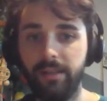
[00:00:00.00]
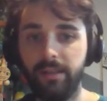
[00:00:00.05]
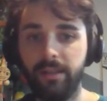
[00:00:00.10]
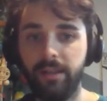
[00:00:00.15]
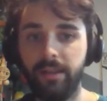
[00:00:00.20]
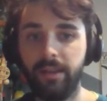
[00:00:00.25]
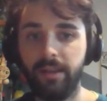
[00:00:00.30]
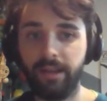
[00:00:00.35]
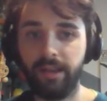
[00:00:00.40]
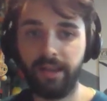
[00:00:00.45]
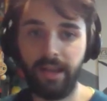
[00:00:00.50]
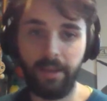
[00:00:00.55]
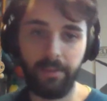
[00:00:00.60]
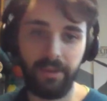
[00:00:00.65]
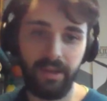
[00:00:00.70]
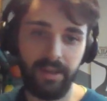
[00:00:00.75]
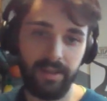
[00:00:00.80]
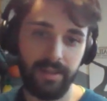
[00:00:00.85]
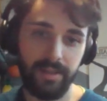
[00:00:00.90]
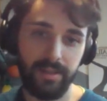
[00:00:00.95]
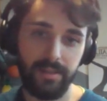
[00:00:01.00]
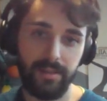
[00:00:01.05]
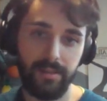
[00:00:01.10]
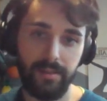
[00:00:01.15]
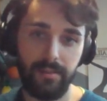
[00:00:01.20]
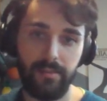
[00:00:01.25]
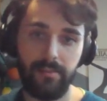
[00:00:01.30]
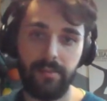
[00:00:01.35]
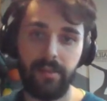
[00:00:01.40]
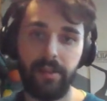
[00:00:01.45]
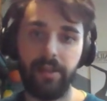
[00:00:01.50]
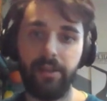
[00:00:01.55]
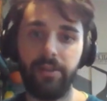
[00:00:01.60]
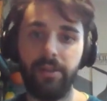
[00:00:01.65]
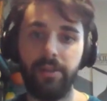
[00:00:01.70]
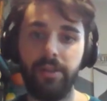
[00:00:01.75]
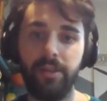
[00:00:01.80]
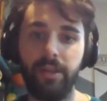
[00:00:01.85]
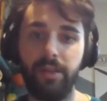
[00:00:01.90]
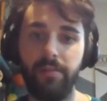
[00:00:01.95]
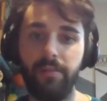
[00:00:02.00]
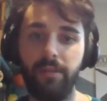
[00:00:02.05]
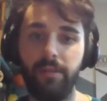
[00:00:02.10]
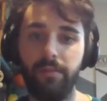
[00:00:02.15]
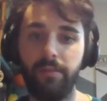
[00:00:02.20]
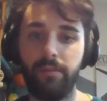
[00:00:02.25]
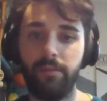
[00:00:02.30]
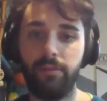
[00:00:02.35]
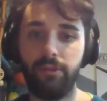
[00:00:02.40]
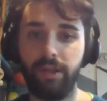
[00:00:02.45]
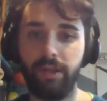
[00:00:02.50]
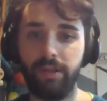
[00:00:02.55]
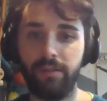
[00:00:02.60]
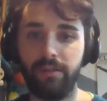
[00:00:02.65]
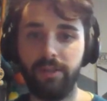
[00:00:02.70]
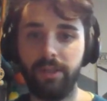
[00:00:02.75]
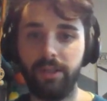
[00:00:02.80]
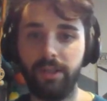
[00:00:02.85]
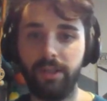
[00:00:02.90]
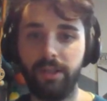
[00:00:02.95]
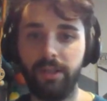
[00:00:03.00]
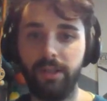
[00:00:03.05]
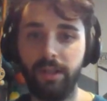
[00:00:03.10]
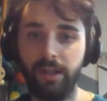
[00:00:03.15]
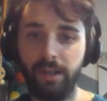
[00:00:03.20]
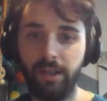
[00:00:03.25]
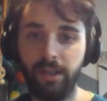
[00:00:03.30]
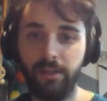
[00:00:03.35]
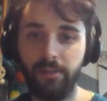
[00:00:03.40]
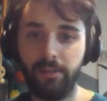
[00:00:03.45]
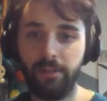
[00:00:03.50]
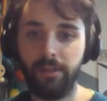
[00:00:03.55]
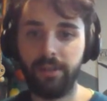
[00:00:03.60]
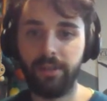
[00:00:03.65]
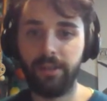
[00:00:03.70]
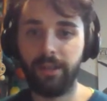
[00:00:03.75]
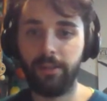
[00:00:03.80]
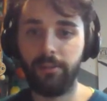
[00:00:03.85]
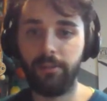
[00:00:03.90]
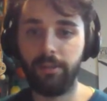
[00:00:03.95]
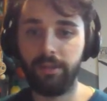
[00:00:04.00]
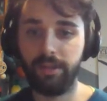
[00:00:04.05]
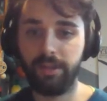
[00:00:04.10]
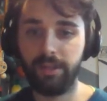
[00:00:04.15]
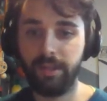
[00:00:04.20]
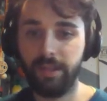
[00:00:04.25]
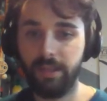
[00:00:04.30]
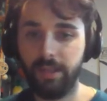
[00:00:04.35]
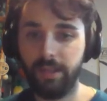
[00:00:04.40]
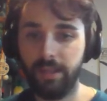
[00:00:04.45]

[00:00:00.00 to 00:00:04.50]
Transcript: the cabinets right underneath, a few shelves here with towels,